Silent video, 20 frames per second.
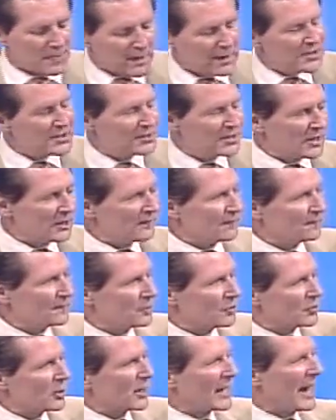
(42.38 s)
He said if
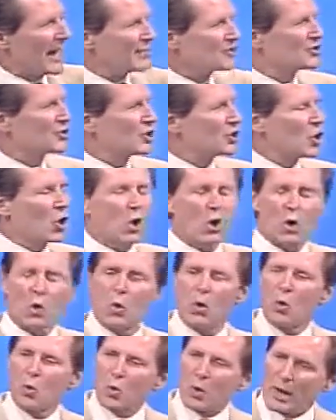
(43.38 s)
you are asked to go
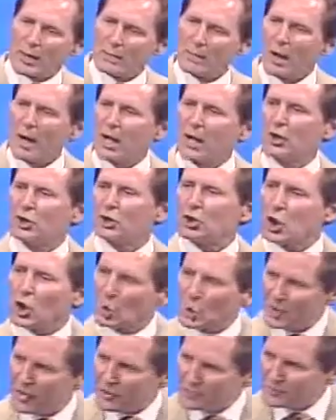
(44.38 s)
1 mile, go
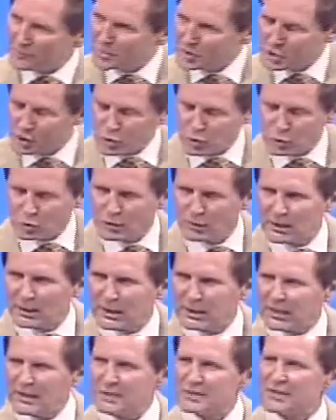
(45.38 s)
with them 2.
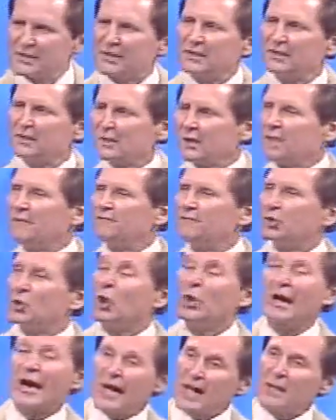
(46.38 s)
He said to love
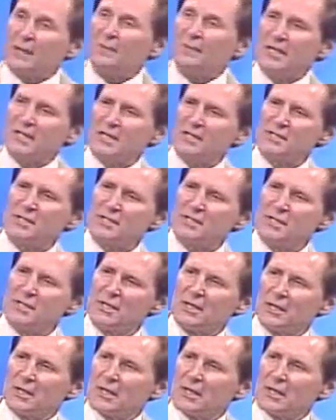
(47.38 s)
your enemies.